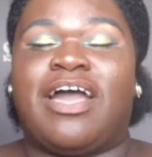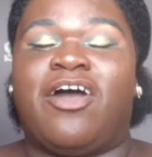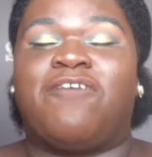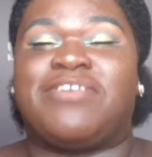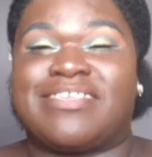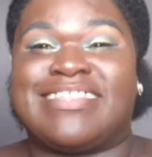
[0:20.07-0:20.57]

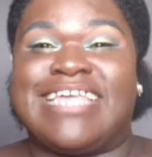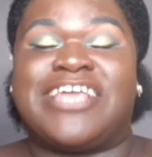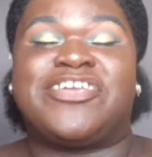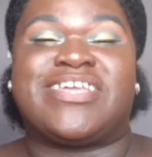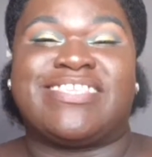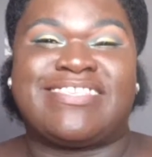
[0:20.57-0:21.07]
Obviously,
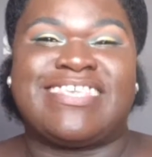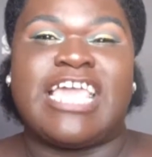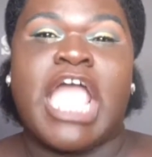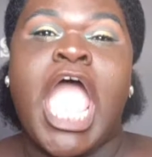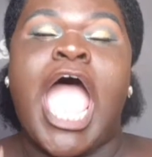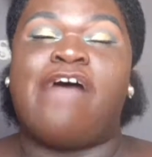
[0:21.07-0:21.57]
as you can
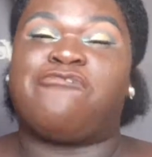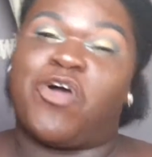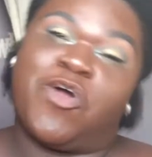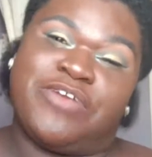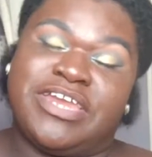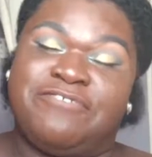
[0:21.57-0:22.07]
see, I've
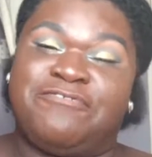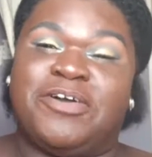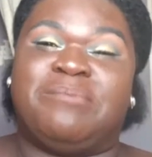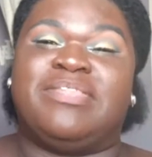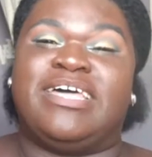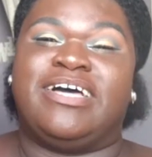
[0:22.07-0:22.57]
already
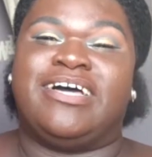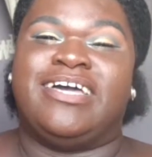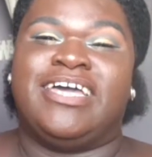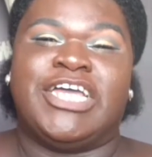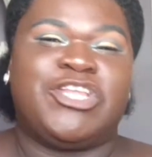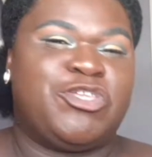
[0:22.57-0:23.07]
filmed the
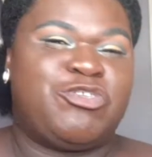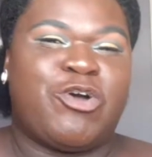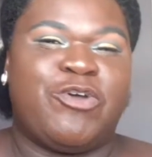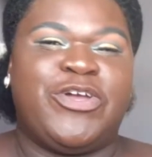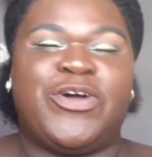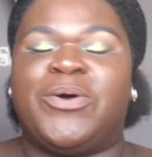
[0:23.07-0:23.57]

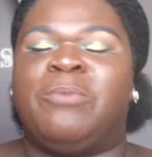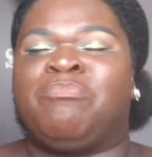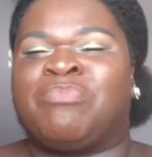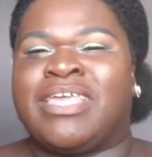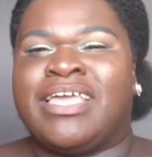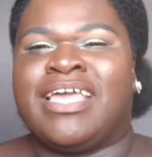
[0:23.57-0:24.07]
tutorial
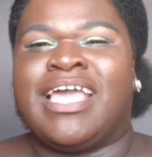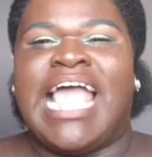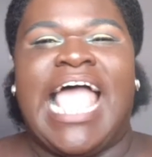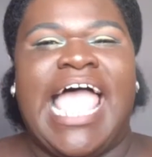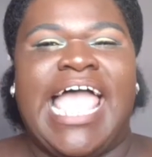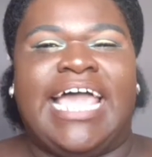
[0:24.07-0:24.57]

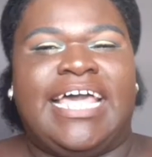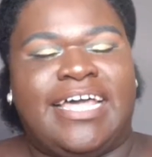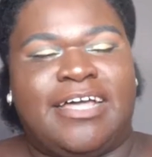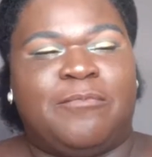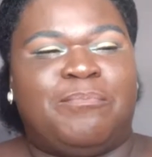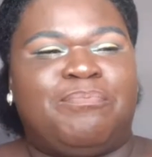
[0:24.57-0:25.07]

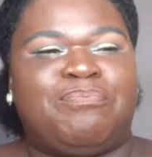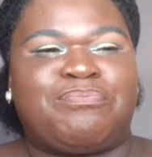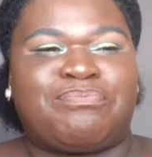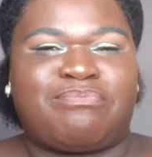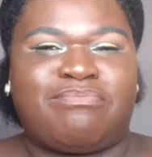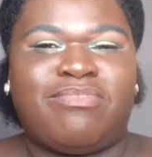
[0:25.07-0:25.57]

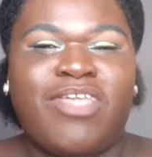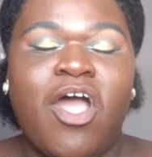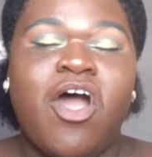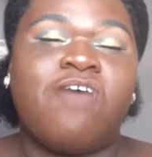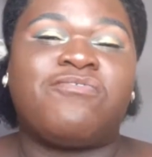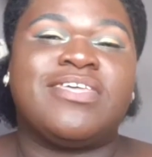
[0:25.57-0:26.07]

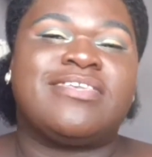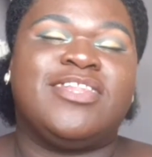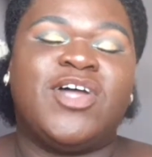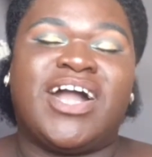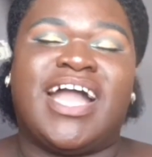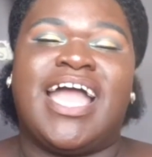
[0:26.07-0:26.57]
of this
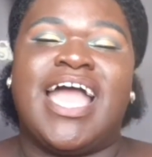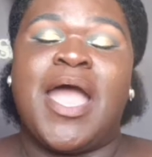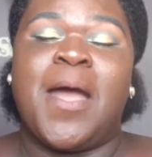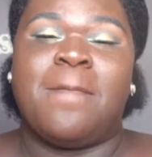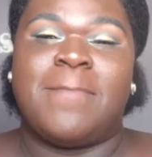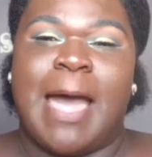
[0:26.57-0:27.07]
look,
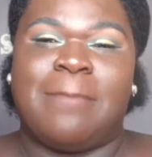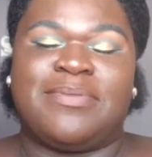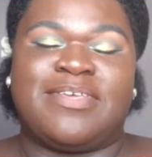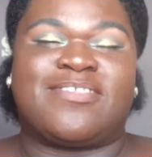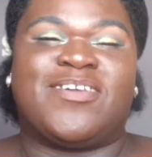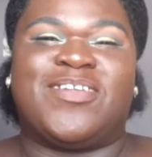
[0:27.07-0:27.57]
but I'm
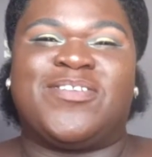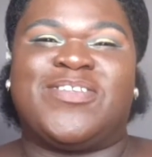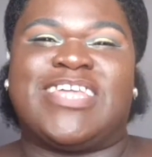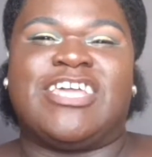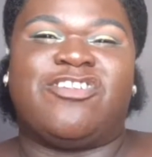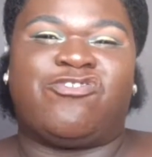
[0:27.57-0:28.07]
just going to do
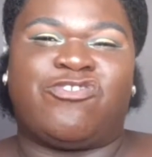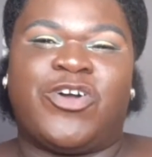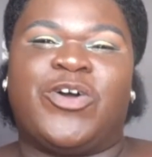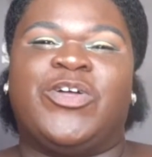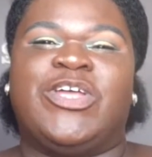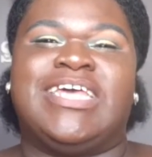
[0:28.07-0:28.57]
the
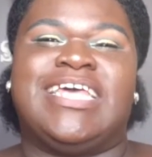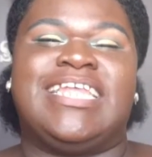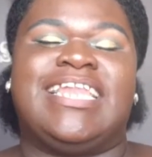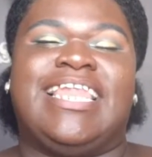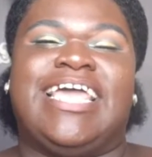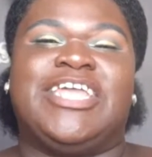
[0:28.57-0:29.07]
intro,
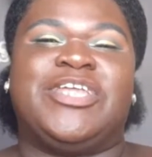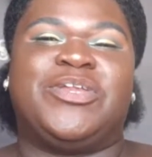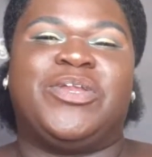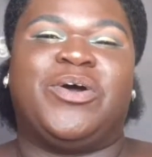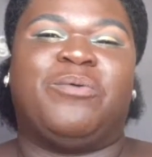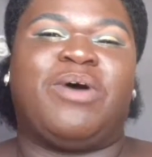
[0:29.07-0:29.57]
letting you
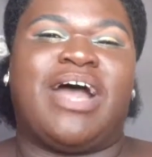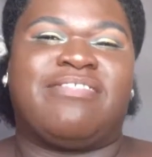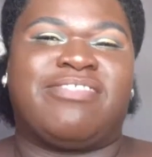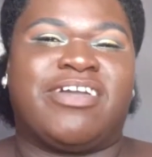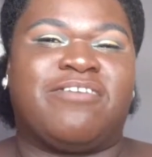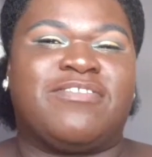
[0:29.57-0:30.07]
know what I
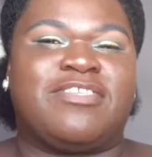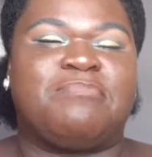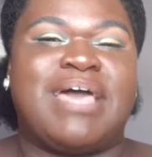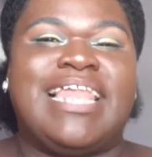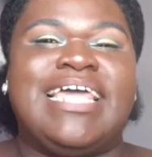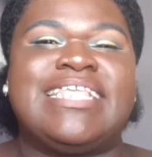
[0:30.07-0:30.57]
think of this
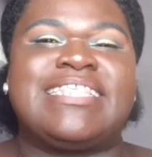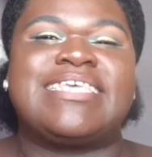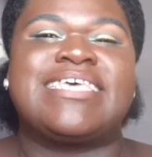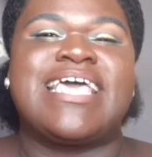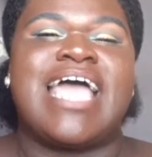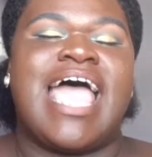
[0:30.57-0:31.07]
palette,
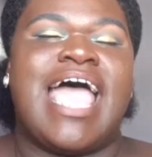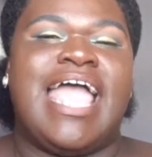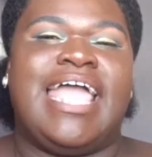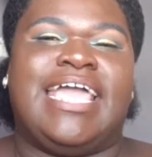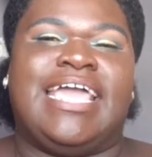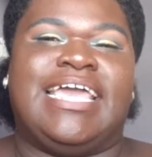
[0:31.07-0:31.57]

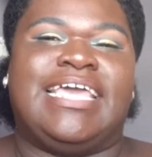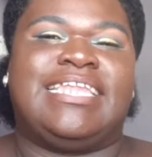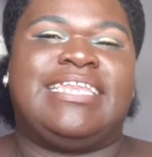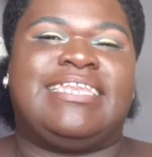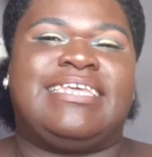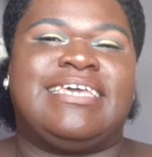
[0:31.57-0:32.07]

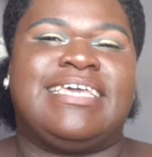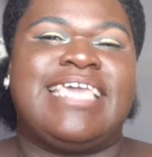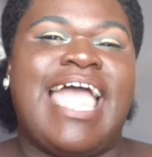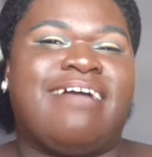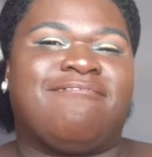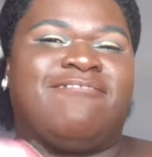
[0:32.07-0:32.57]
and
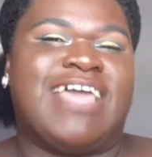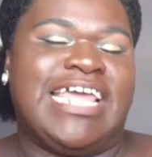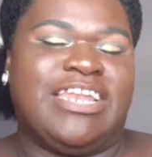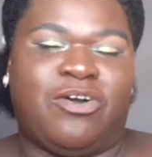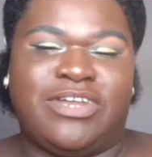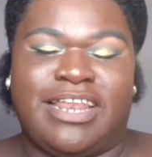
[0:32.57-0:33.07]
yeah,
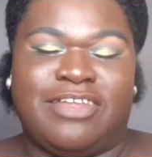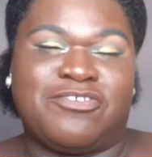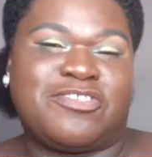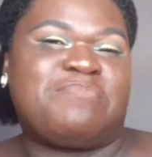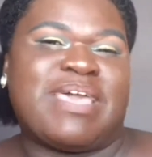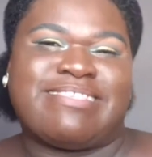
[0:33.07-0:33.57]
and all the little
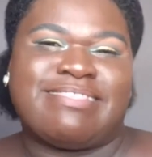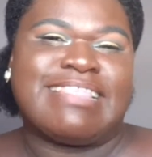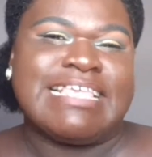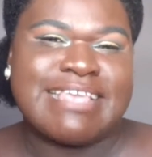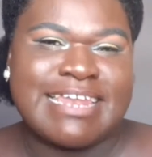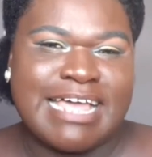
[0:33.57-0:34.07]
specs and
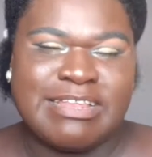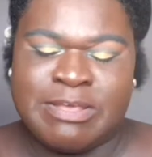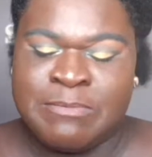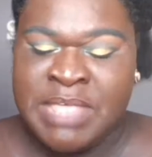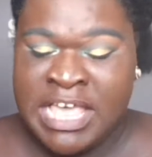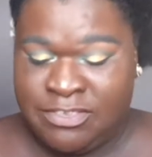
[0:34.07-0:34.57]
things like that.
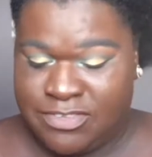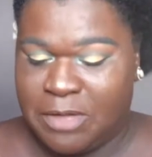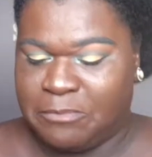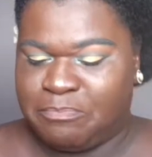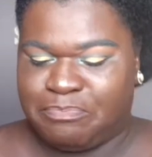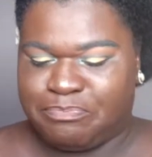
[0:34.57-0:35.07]
So